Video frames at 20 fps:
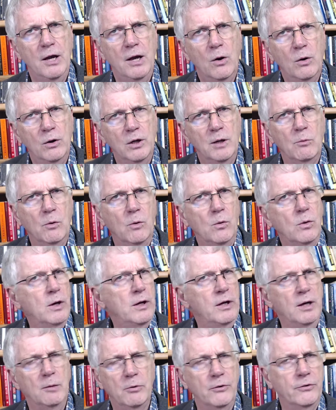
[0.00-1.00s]
Number 1,
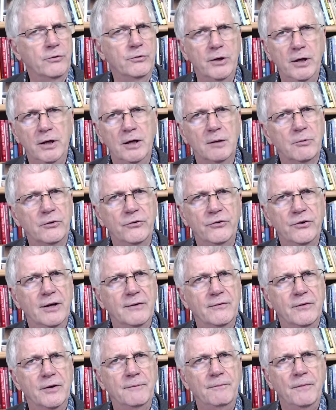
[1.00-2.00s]
number 3, number
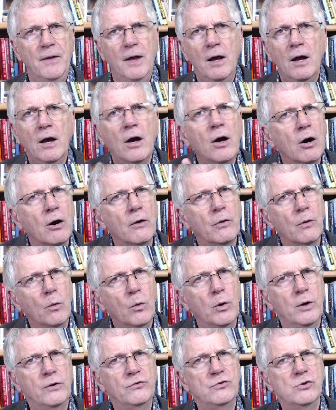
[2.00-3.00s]
7 are the
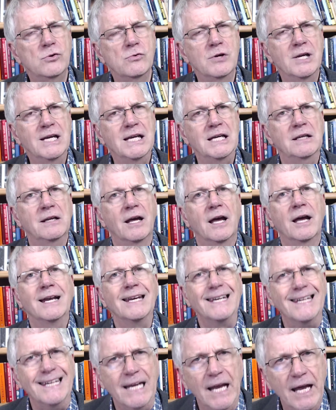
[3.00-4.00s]
ones you need
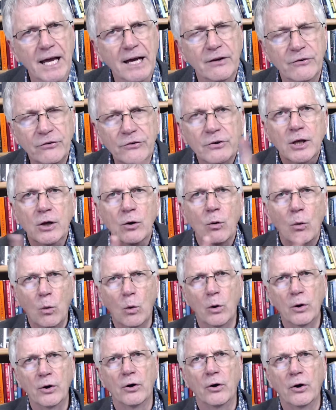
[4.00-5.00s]
next in
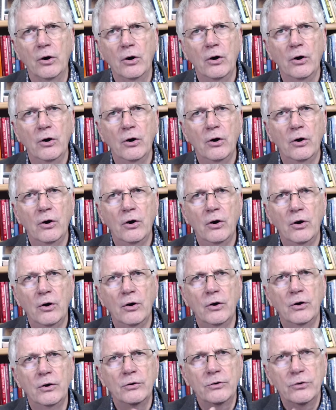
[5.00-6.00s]
order
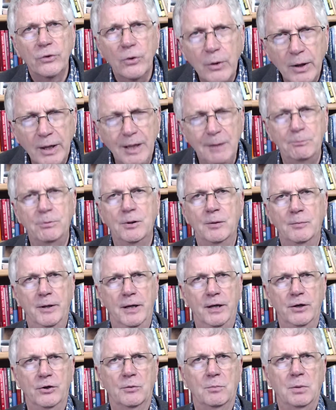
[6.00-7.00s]
to
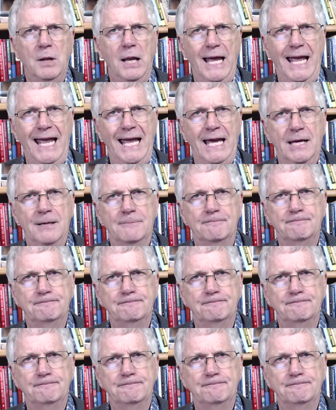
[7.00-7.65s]
implement your plan.